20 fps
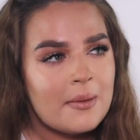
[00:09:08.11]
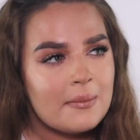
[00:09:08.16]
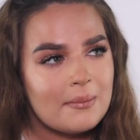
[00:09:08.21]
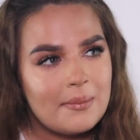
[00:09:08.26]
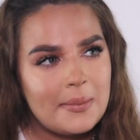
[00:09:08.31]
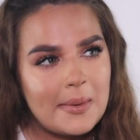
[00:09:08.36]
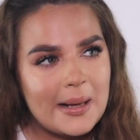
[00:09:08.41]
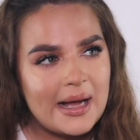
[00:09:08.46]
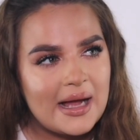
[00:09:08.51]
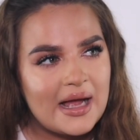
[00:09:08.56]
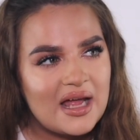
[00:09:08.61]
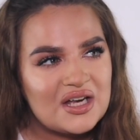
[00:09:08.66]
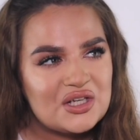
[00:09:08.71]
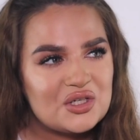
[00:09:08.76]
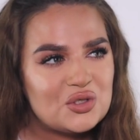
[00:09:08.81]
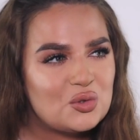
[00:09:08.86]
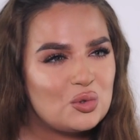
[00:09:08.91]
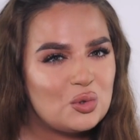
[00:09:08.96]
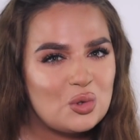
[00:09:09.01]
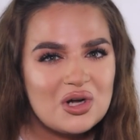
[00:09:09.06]

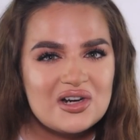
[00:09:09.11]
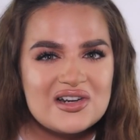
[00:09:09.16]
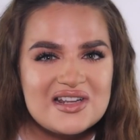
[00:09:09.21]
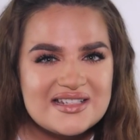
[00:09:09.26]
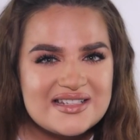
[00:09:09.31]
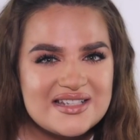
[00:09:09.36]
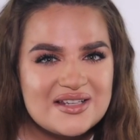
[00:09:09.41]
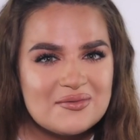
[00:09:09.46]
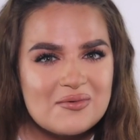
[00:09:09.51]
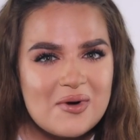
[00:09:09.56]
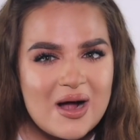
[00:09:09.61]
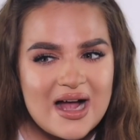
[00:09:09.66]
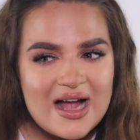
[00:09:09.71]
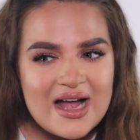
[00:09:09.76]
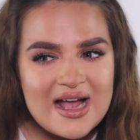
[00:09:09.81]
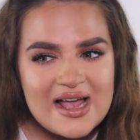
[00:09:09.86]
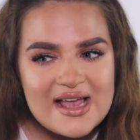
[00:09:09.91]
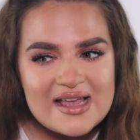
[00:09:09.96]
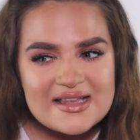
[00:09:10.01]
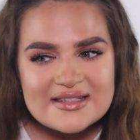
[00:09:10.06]
but
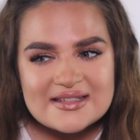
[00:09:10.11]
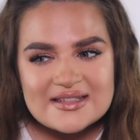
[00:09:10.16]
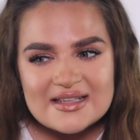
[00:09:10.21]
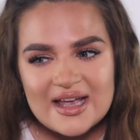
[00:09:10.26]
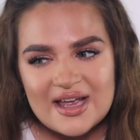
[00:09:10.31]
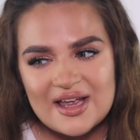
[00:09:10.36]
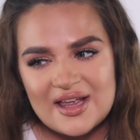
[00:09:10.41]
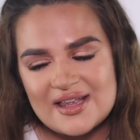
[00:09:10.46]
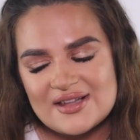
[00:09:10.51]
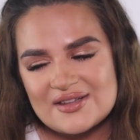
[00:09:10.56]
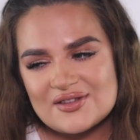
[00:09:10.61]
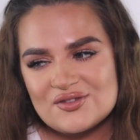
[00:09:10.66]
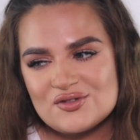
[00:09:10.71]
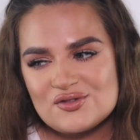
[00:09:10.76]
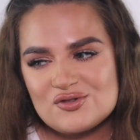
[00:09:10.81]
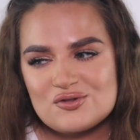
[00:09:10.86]
quality-wise and